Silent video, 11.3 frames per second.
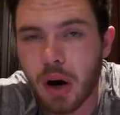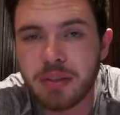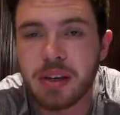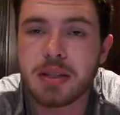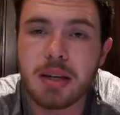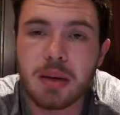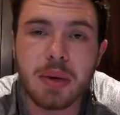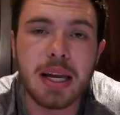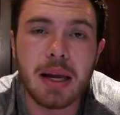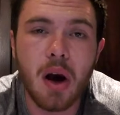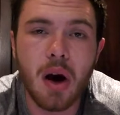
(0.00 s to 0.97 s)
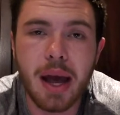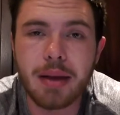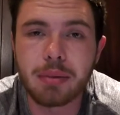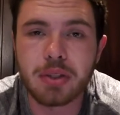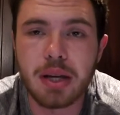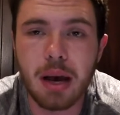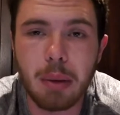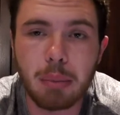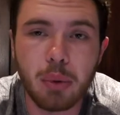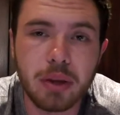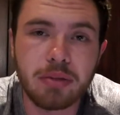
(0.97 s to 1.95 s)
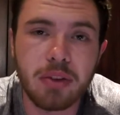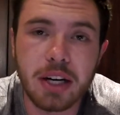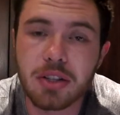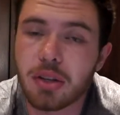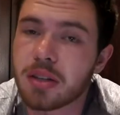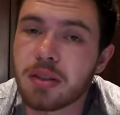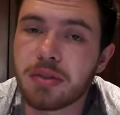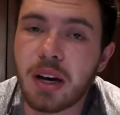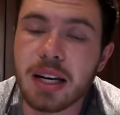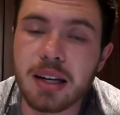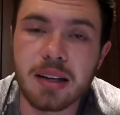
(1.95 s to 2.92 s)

Obviously, we are able to come up with a very justified